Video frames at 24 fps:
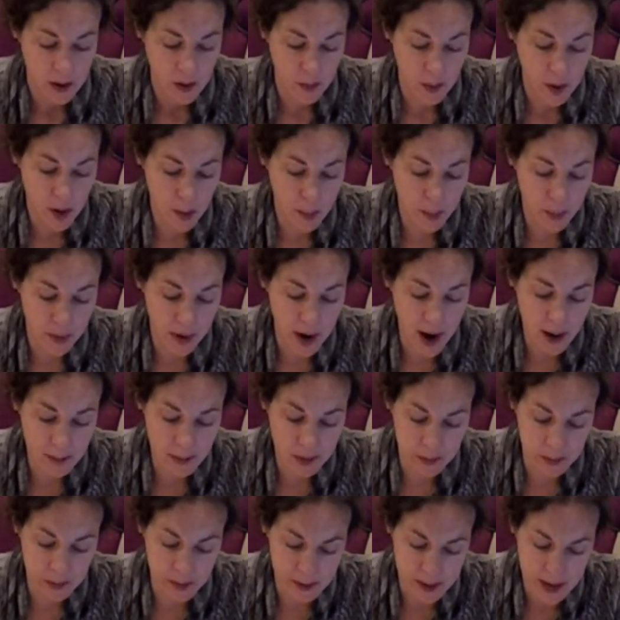We're
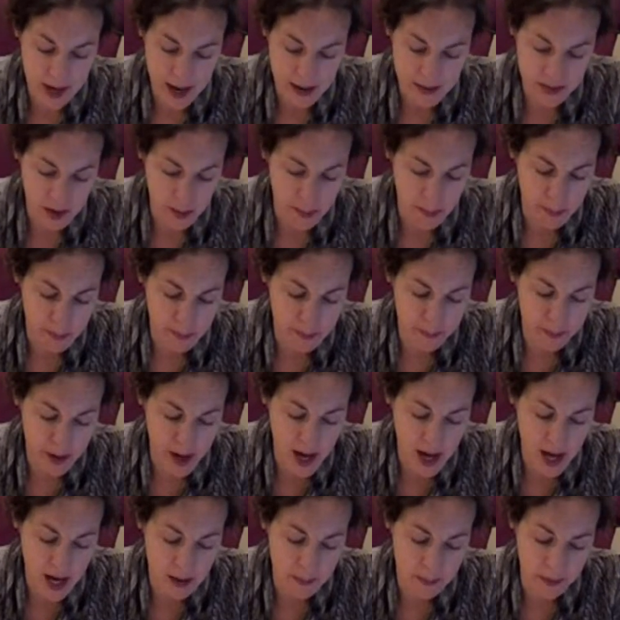probably at the
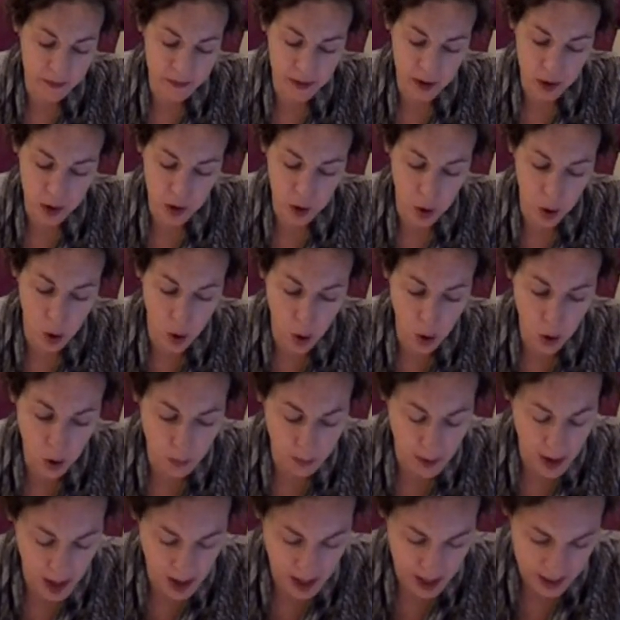bottom of a coal
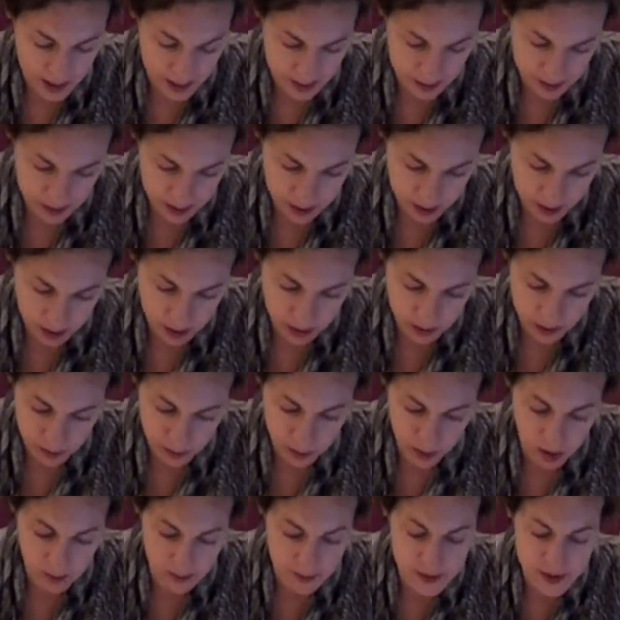mine, the
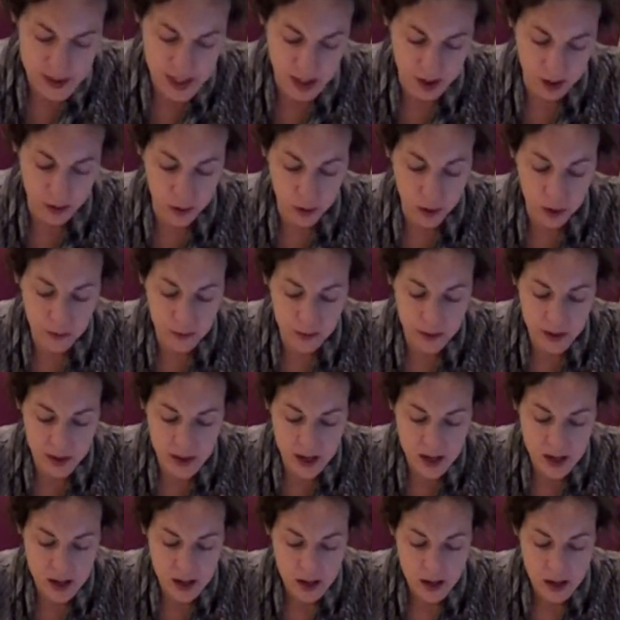earthworm said
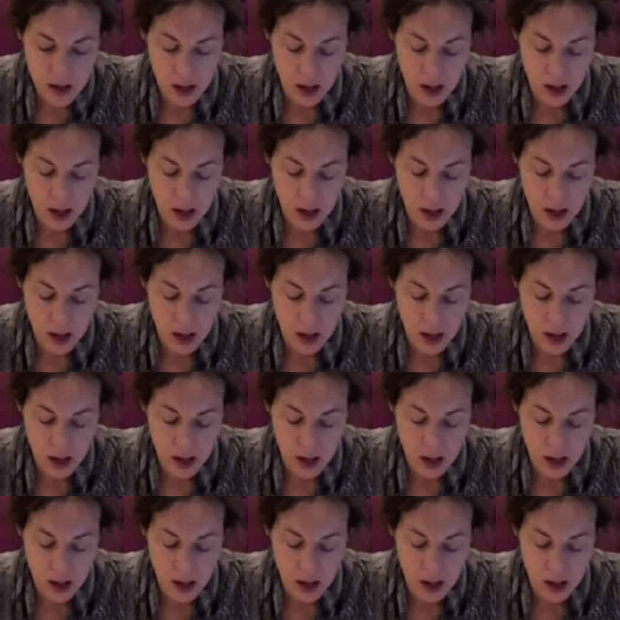gloomily.